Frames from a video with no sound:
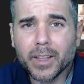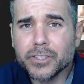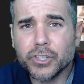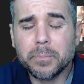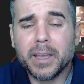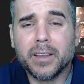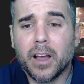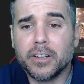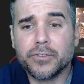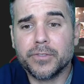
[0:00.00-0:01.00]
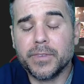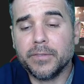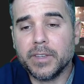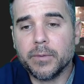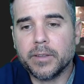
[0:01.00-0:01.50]
just picking
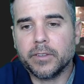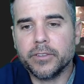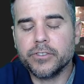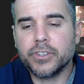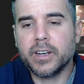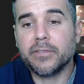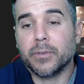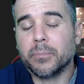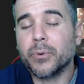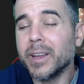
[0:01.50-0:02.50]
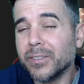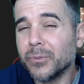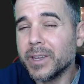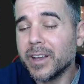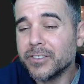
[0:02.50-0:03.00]
150 resolution and for print
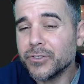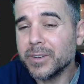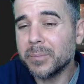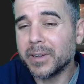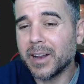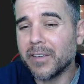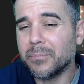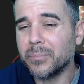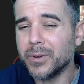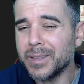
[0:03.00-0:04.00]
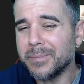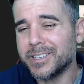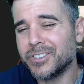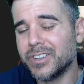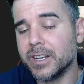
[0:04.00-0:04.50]
300, but I've pretty
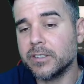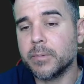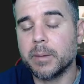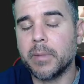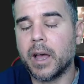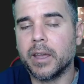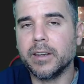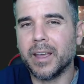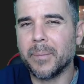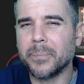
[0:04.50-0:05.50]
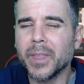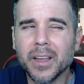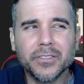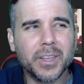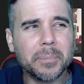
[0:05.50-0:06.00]
much changed my mind and
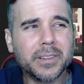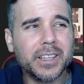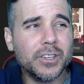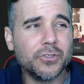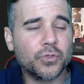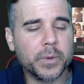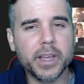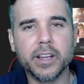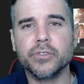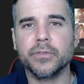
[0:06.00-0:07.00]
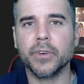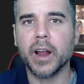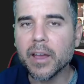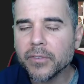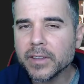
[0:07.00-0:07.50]
typically use 300 for
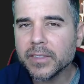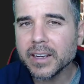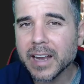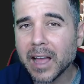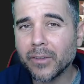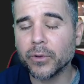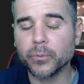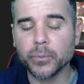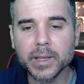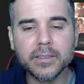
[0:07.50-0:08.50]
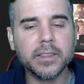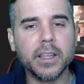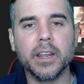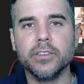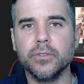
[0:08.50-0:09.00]
everything now. The reason that
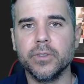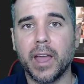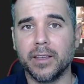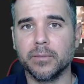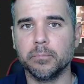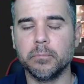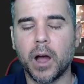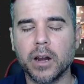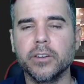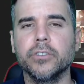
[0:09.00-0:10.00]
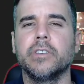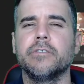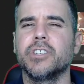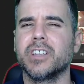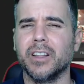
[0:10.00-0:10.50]
I do that is monitors have
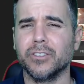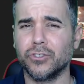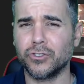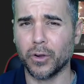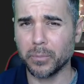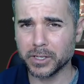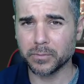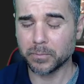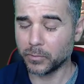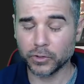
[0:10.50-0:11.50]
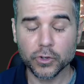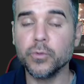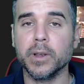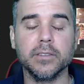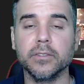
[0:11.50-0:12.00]
just gotten so much, two
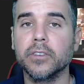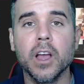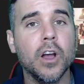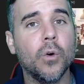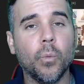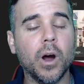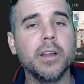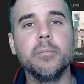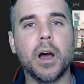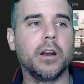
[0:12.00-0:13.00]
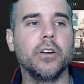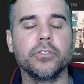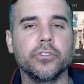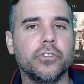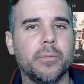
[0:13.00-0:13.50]
reasons. One,
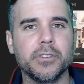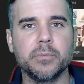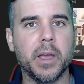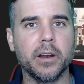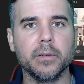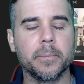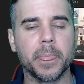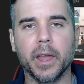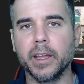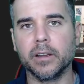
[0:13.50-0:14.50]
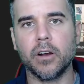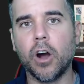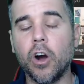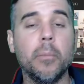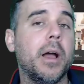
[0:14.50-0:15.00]
monitors are so much better. Like
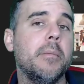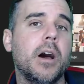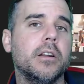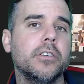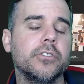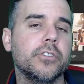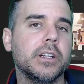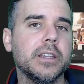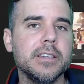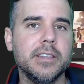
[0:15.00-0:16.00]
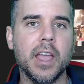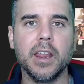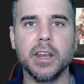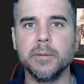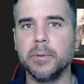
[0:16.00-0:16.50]
all my monitors are at least
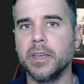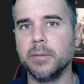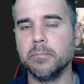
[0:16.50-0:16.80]
1080p